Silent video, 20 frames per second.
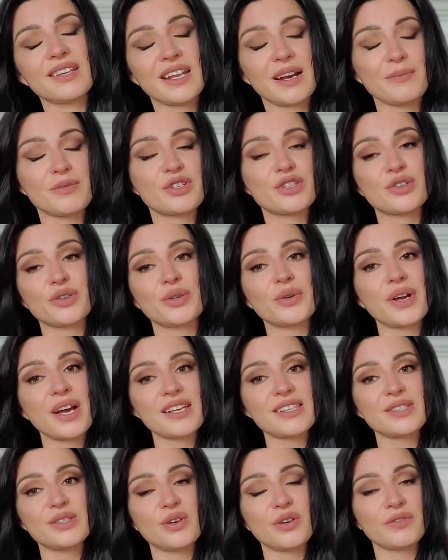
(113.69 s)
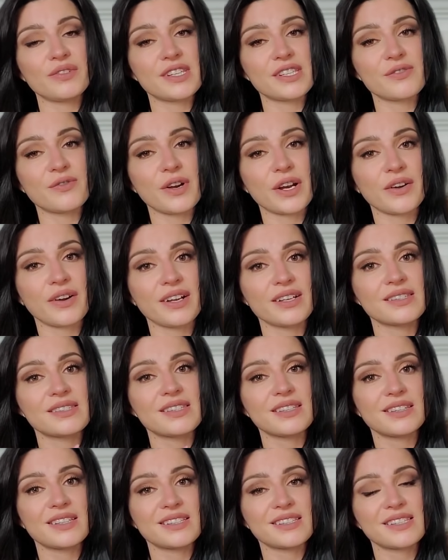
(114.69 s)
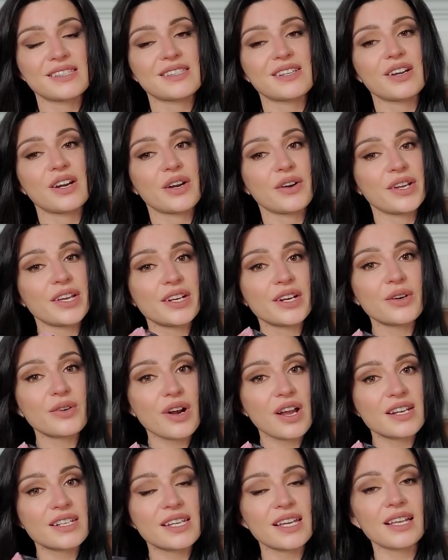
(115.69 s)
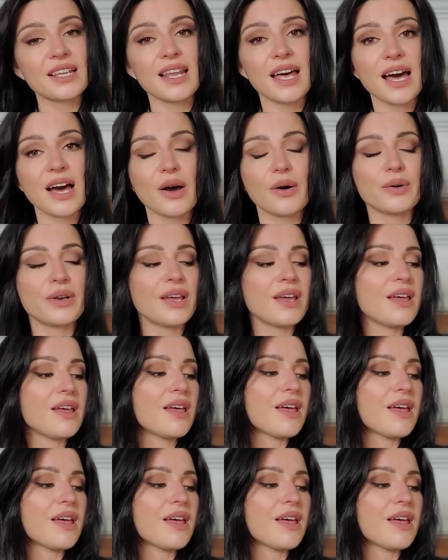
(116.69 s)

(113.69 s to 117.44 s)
I'm sure you guys know of this fragrance, this is Ariana Grande Cloud